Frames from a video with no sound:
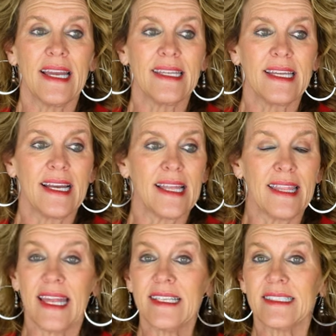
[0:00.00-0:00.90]
And
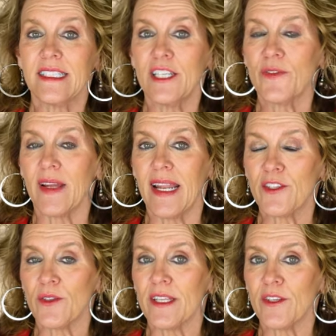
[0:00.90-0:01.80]
that is to teach
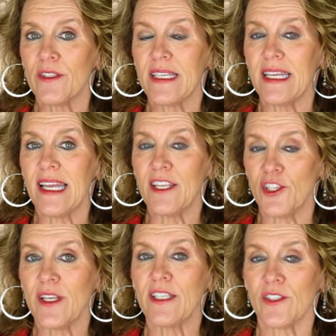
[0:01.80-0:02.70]
financial literacy and
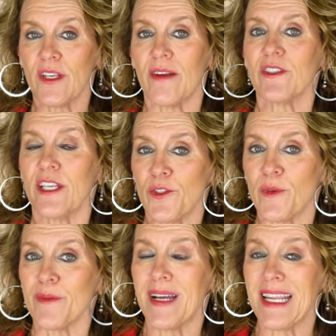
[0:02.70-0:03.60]
to change this
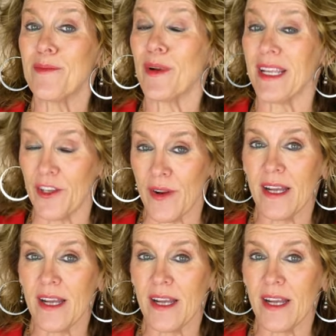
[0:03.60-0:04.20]
conversation with money and bring it in your